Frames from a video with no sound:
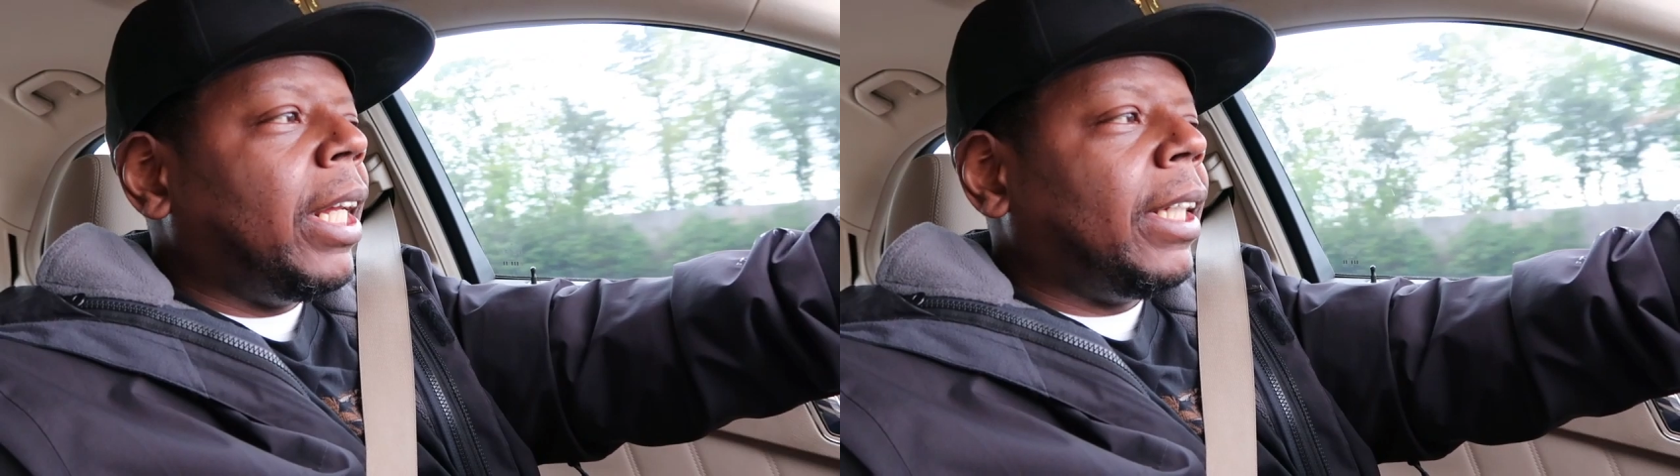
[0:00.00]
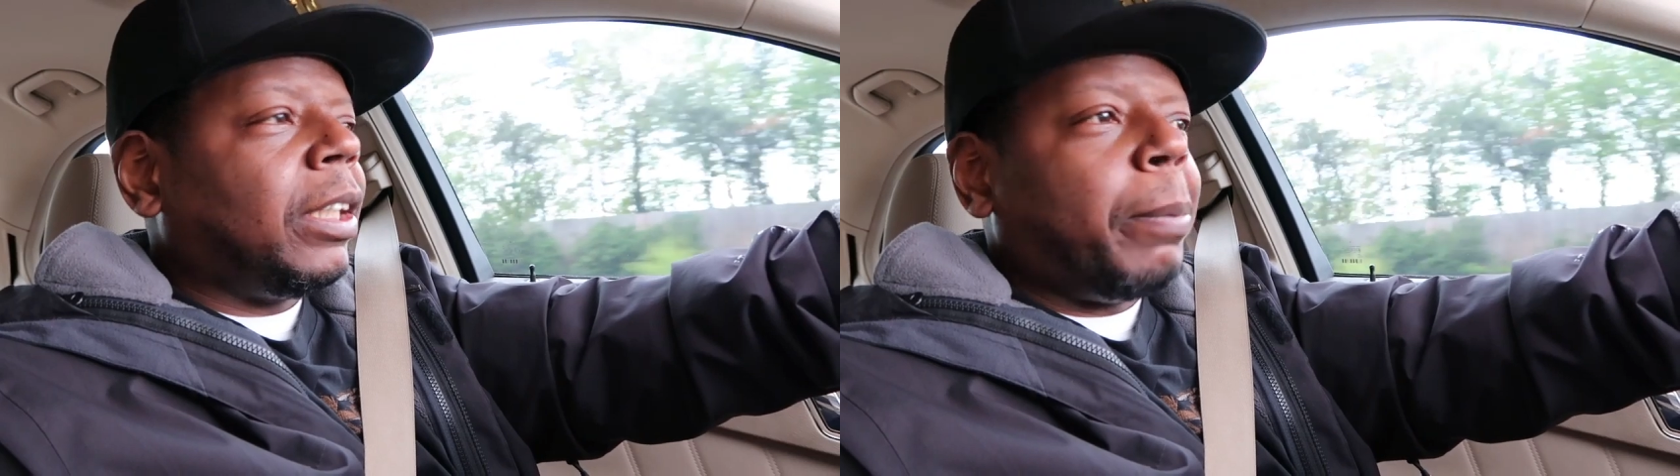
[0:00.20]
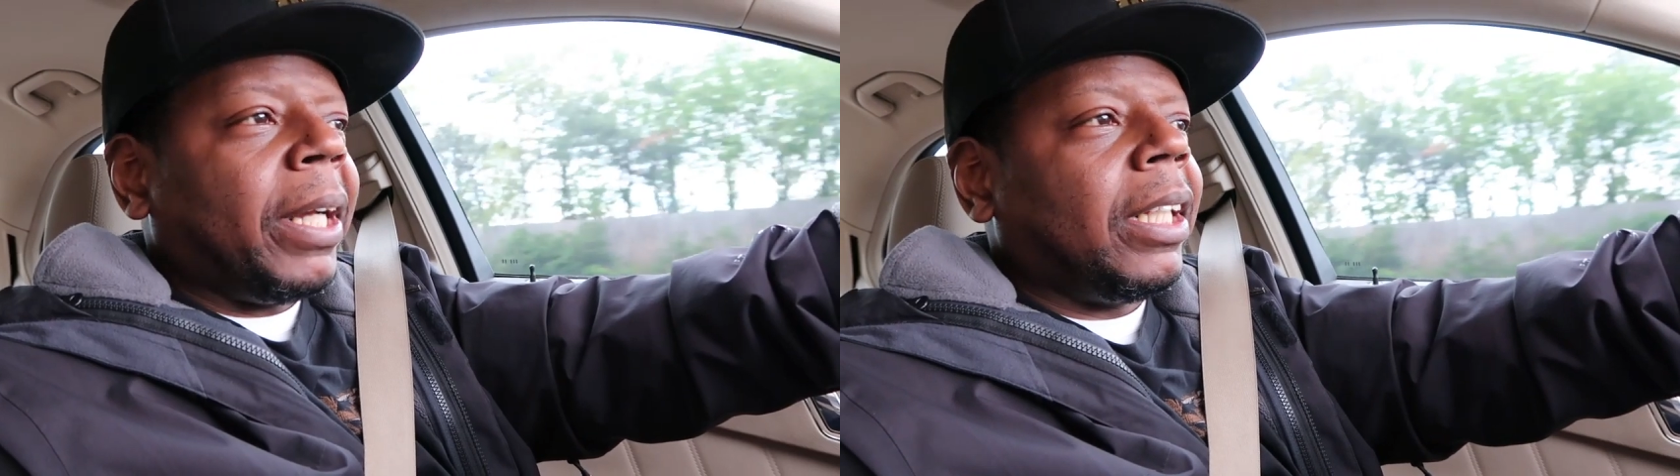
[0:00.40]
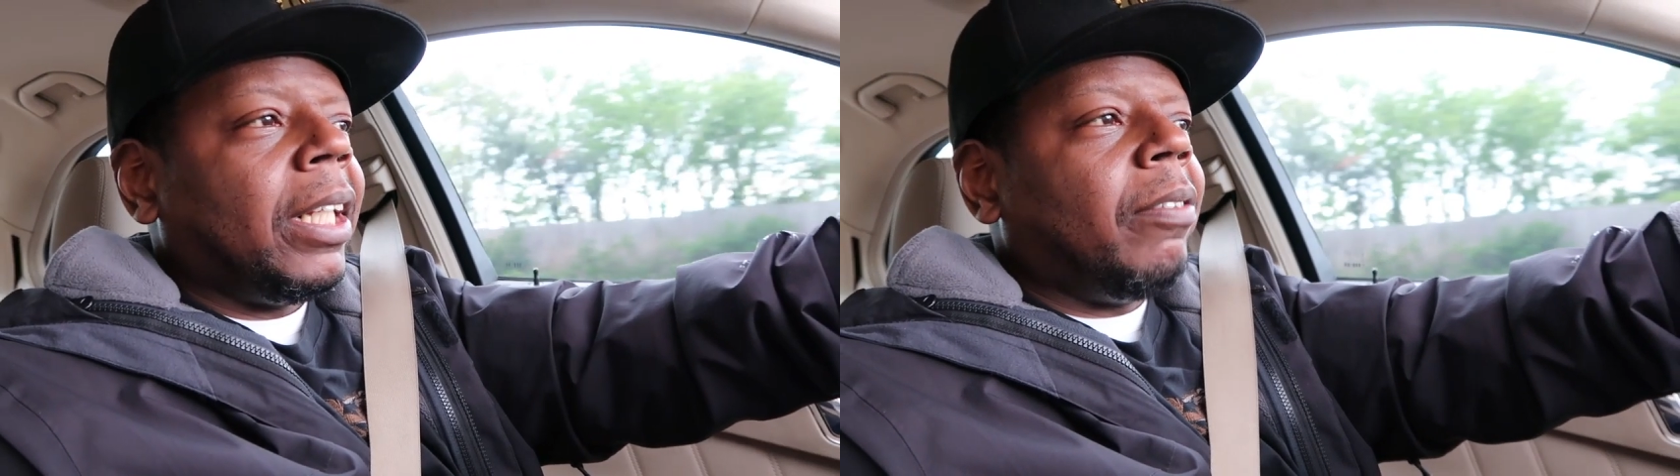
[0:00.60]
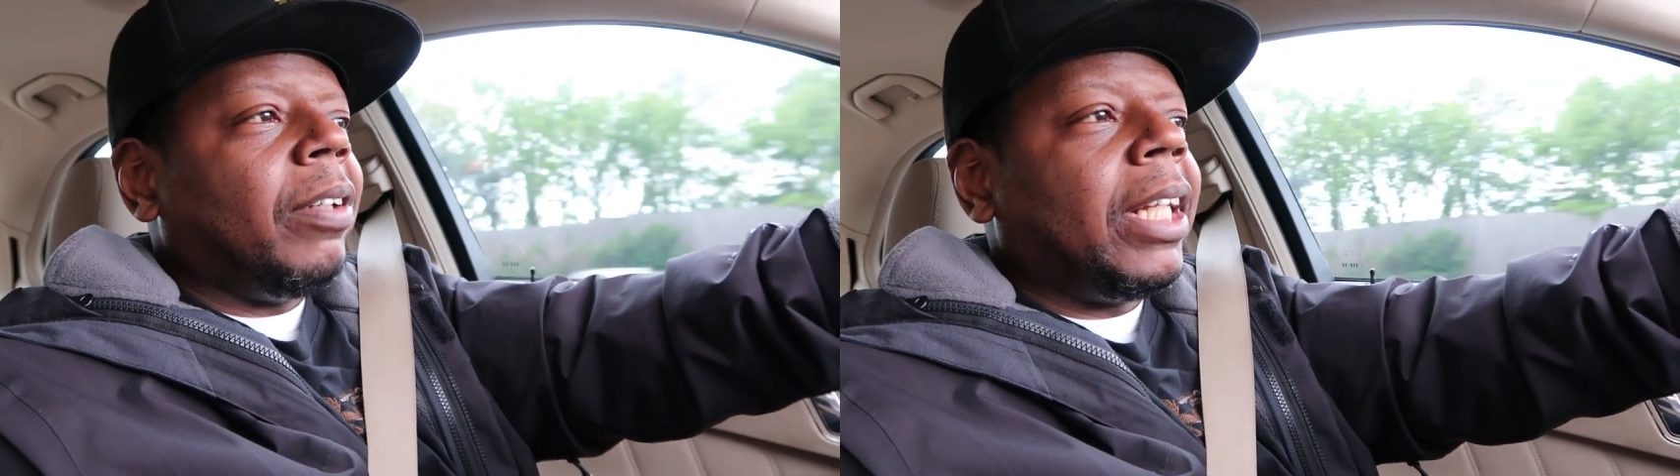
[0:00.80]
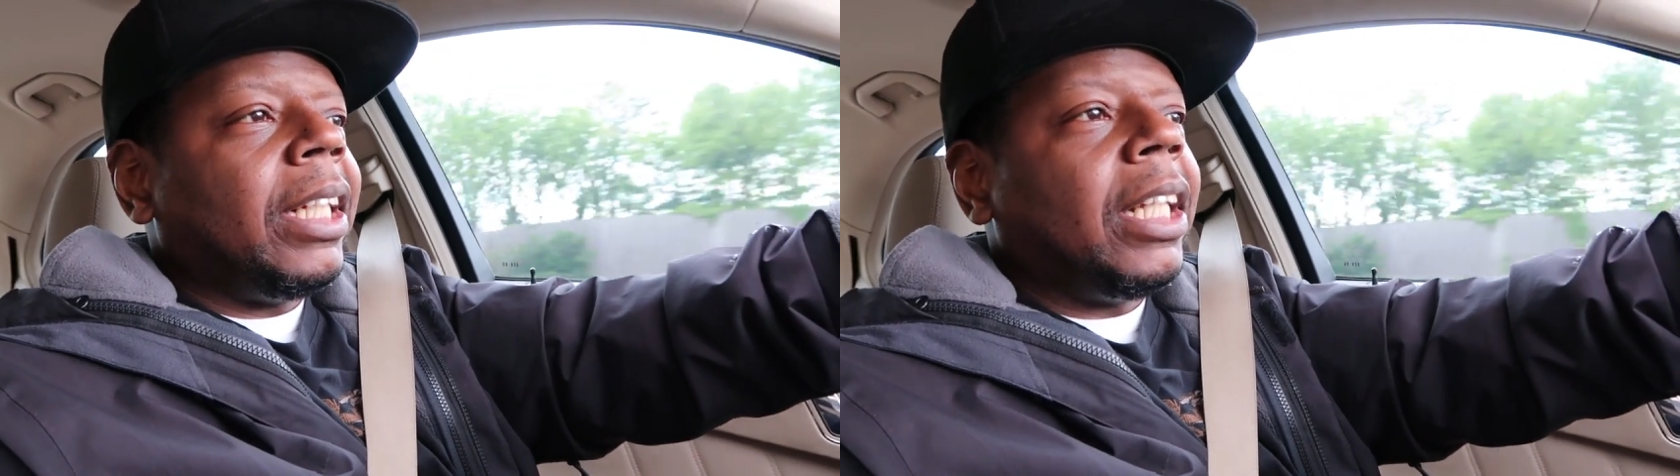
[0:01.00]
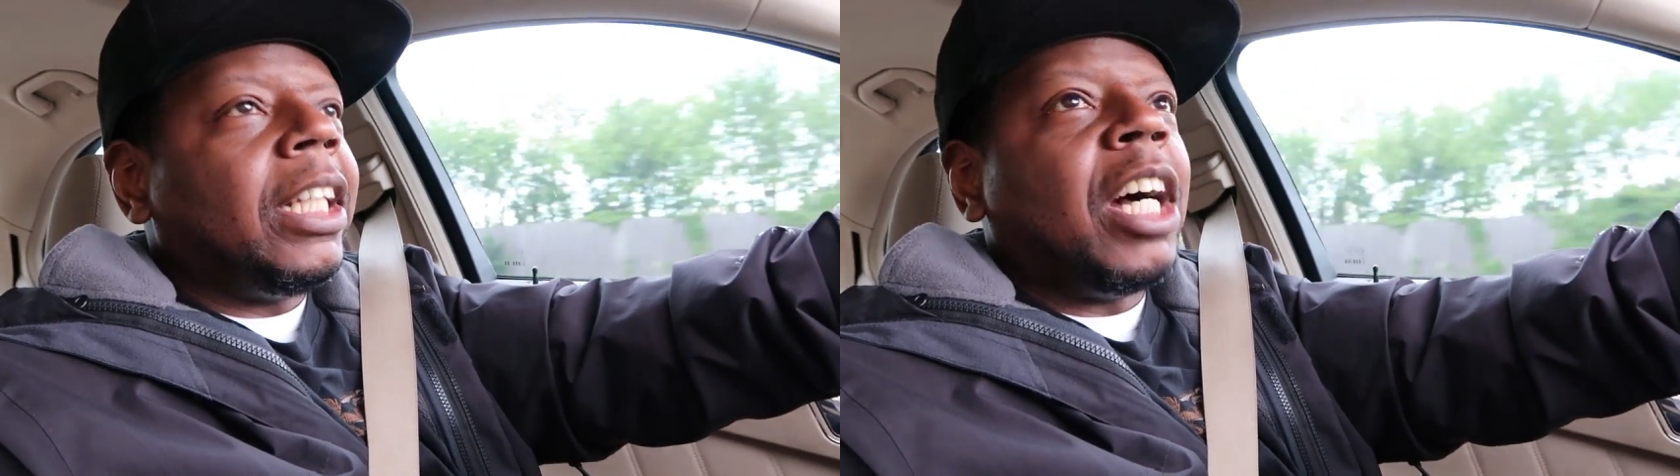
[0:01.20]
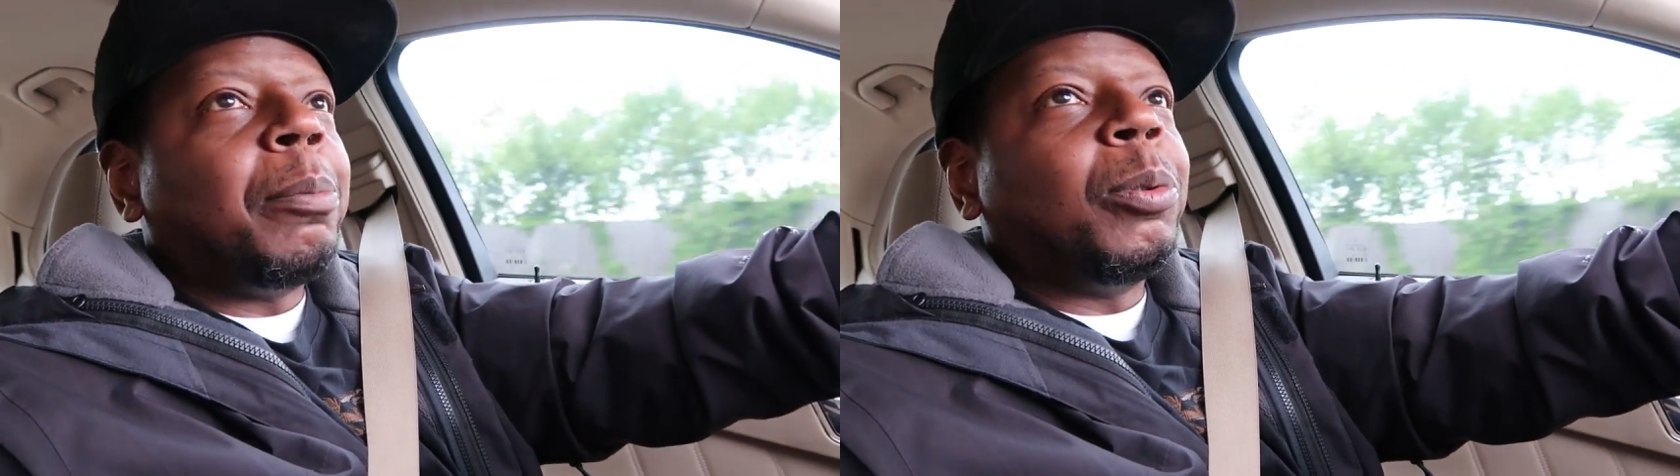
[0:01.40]
They expecting everything to
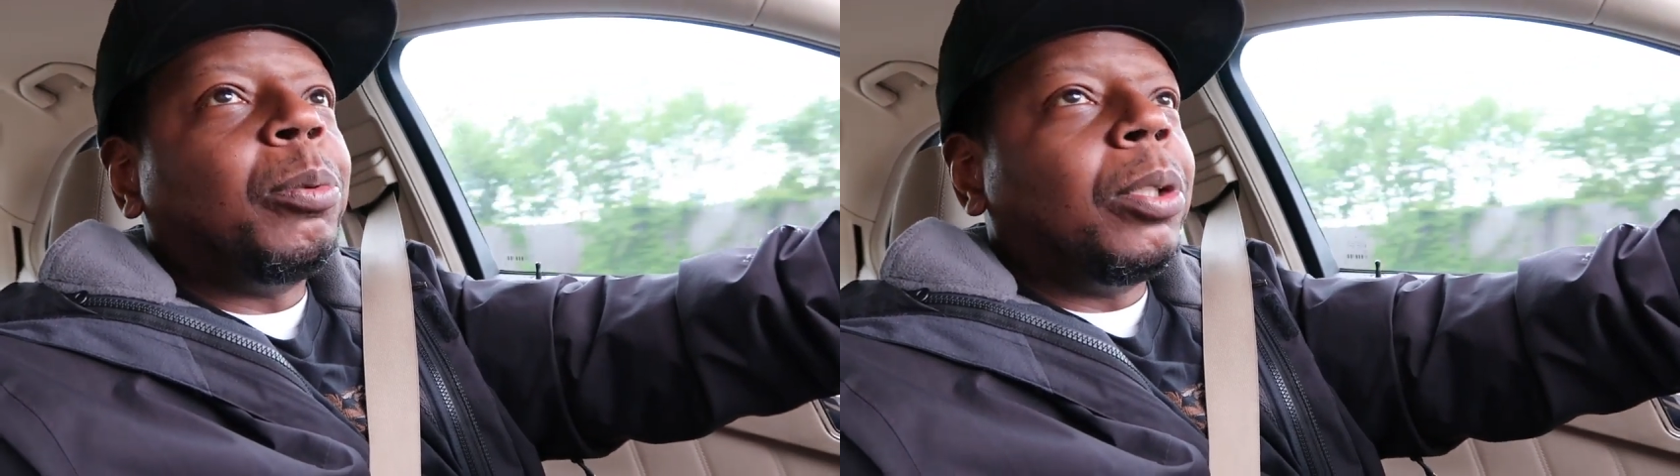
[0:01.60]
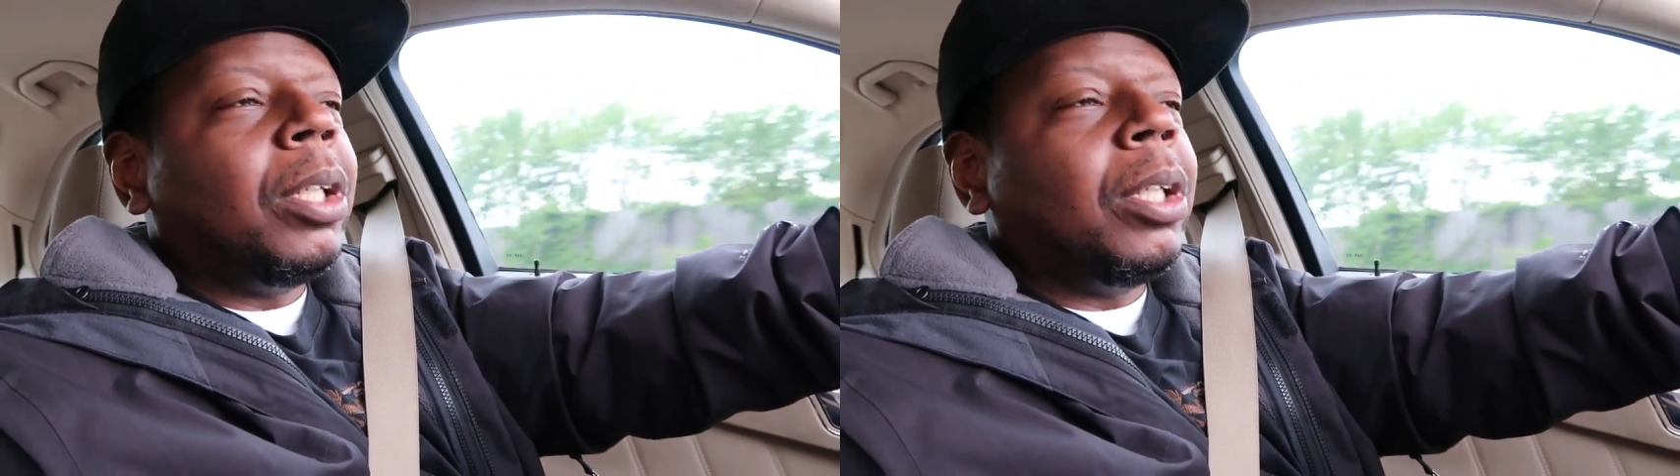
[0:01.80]
double.